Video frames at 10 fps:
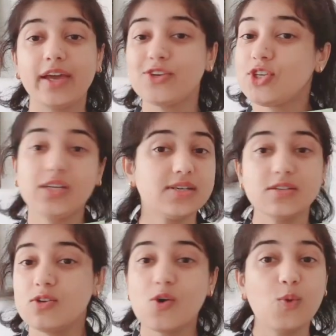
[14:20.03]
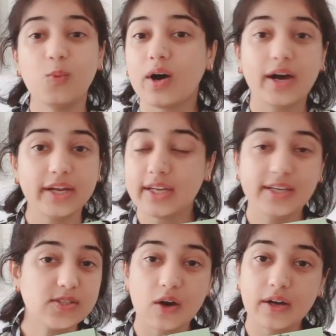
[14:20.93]
And she doesn't know why
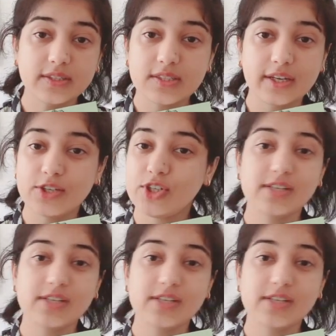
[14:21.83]
he's haunted.